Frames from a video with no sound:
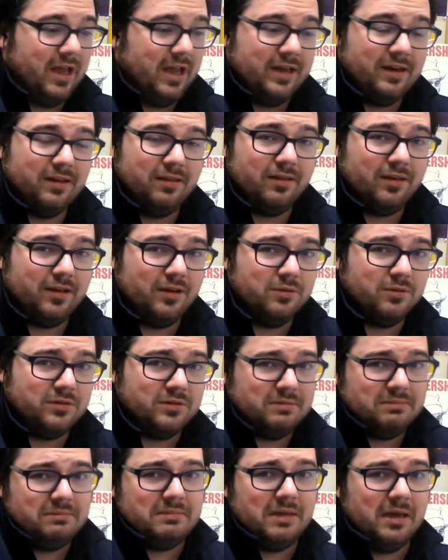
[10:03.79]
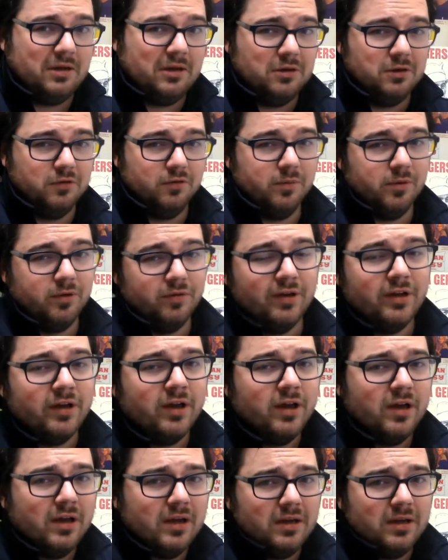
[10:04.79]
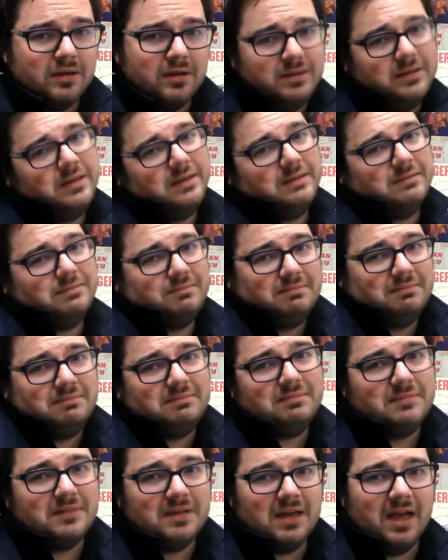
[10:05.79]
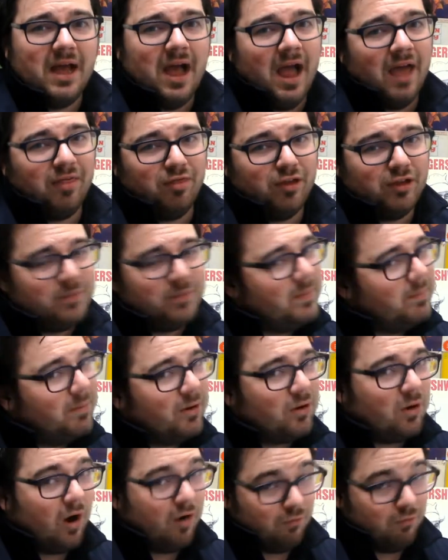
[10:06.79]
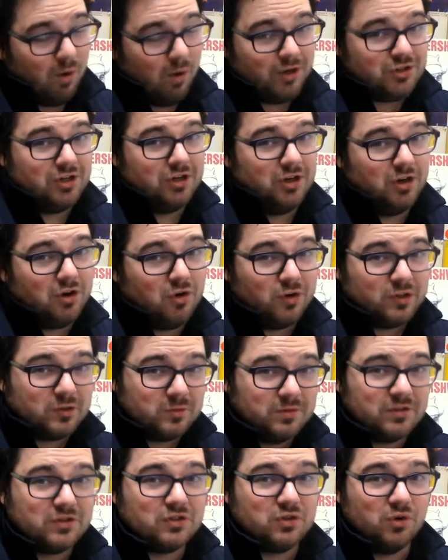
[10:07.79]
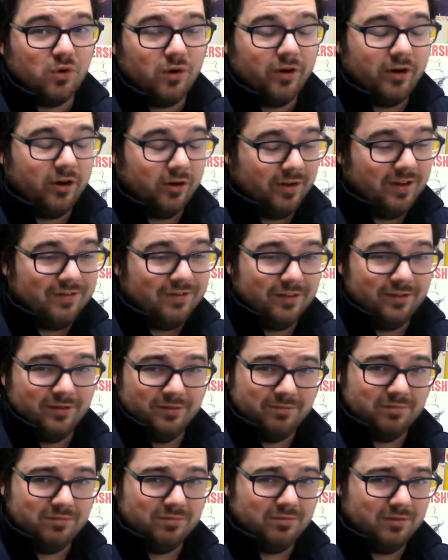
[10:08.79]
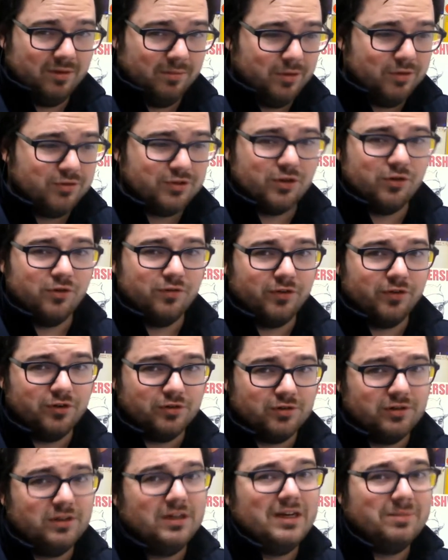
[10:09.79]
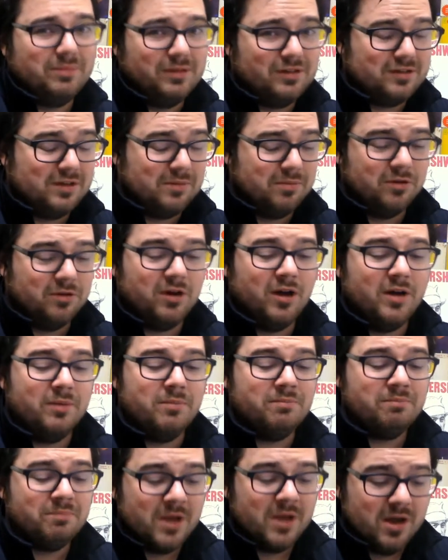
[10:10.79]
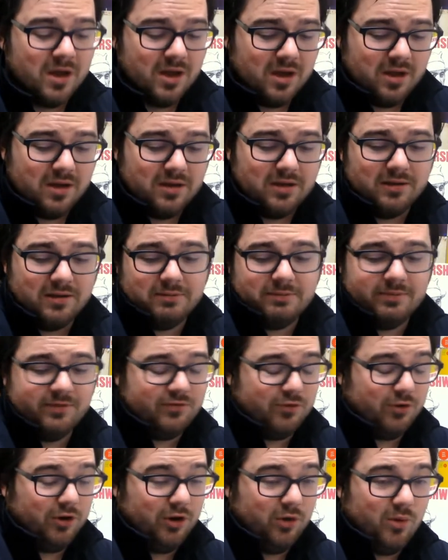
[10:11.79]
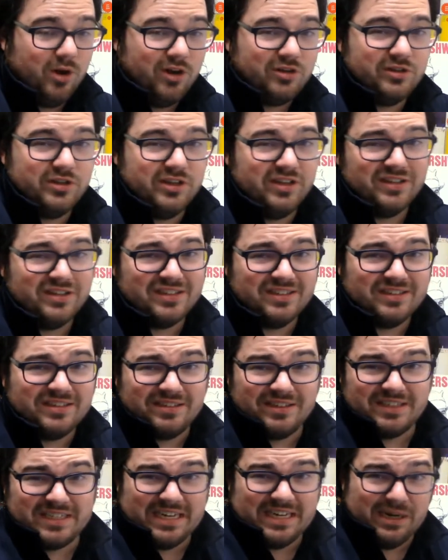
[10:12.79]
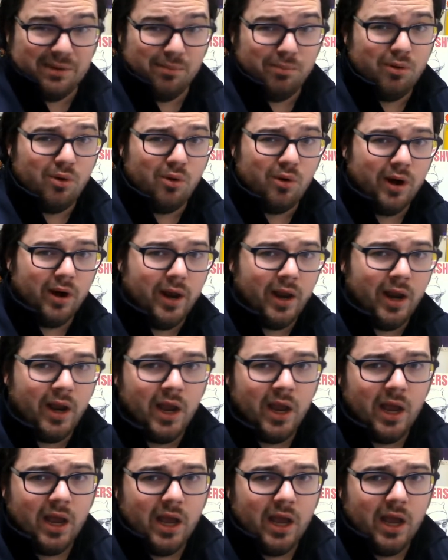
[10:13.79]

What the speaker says: I didn't think it was that good of a movie. I think you'd be better off watching A Christmas Story or even the musical version that NBC put on before you watch this. It's just kind of boring.